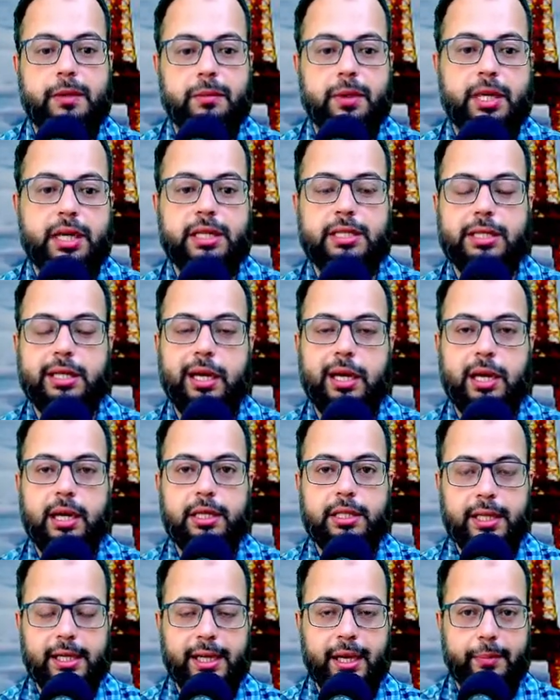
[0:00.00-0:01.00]
Because
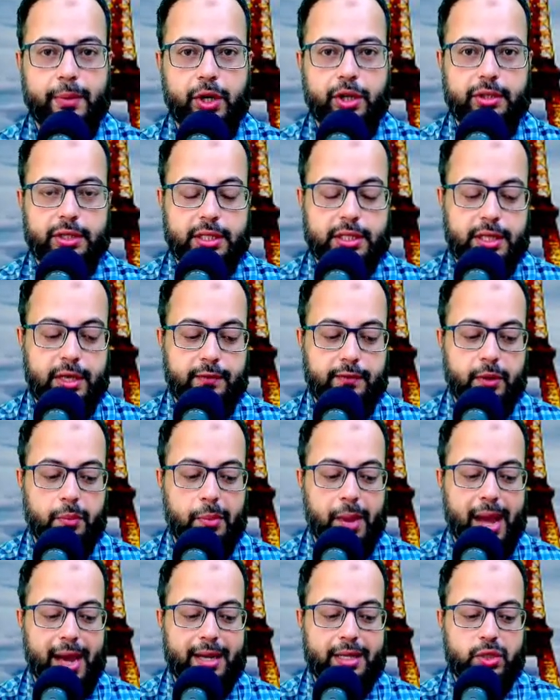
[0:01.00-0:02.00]
think about this, if the
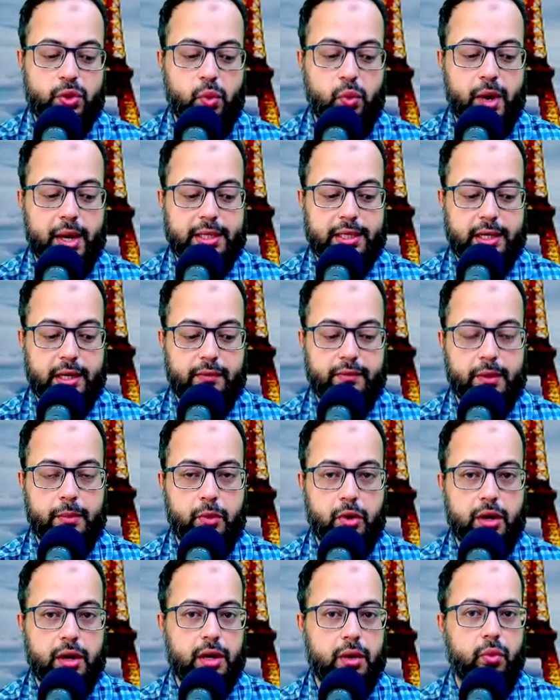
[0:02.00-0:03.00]
palace wanted, if the
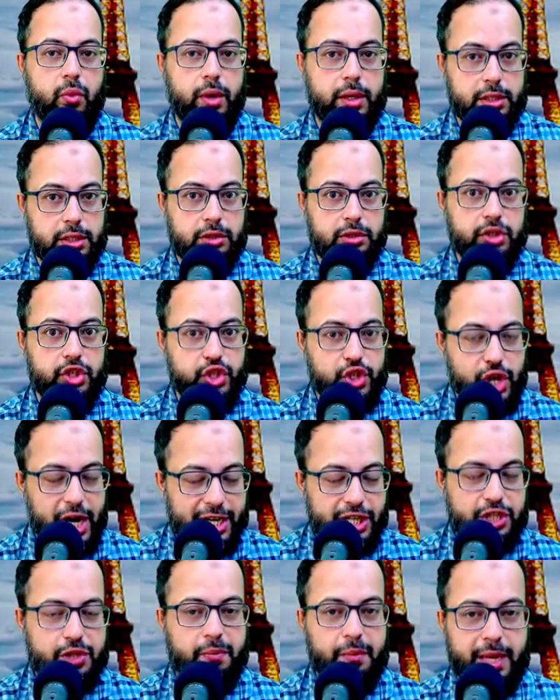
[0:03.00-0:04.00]
monarchy wanted to
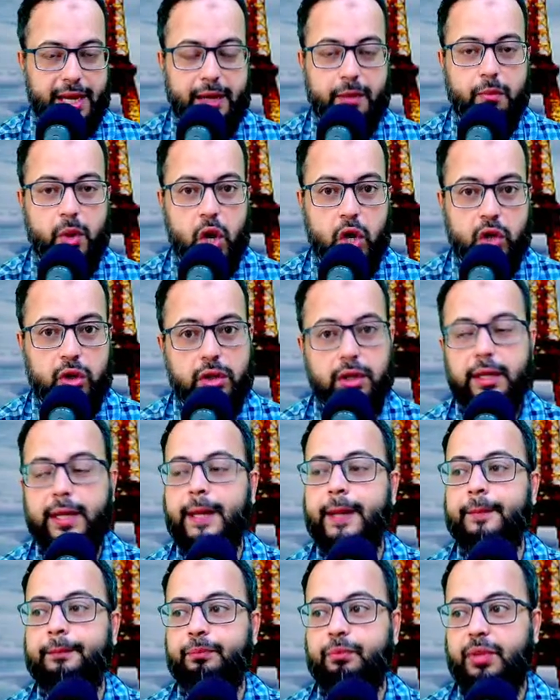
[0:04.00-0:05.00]
trash Meghan Markle,
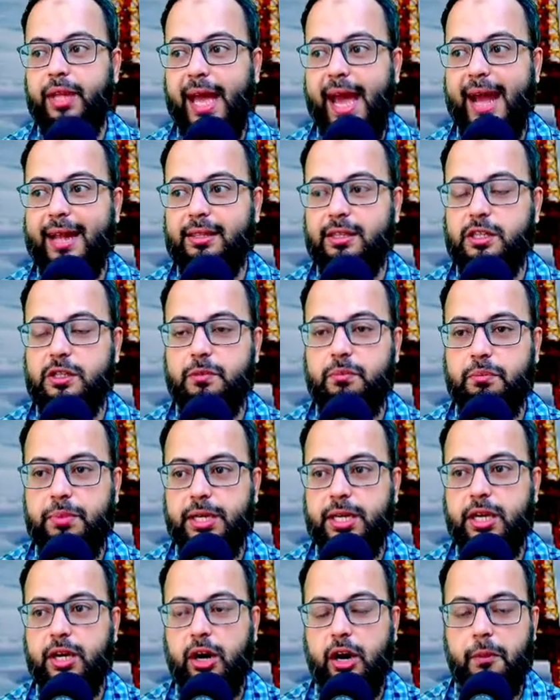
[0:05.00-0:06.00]
they had this
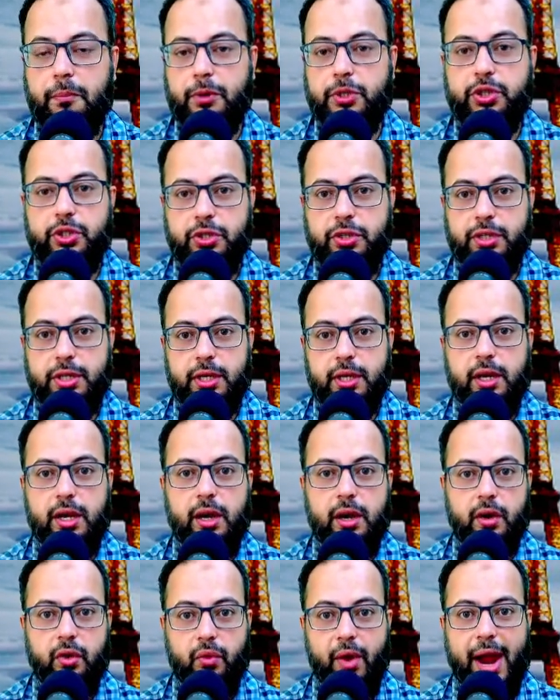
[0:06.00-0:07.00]
big opportunity
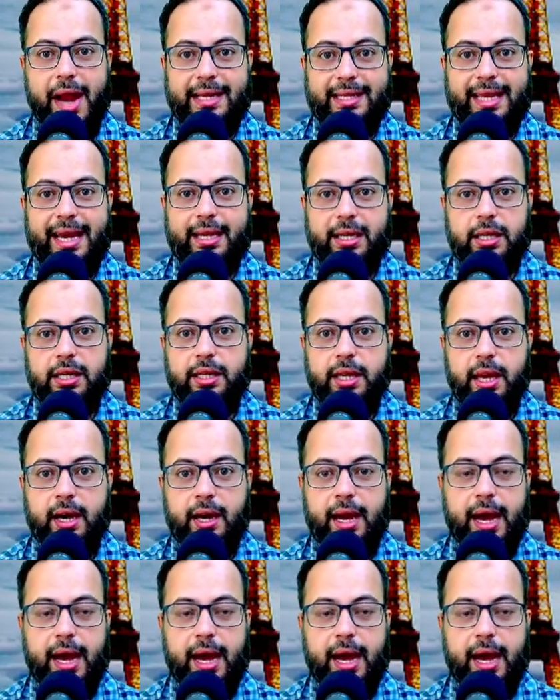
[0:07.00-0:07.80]
right then and there.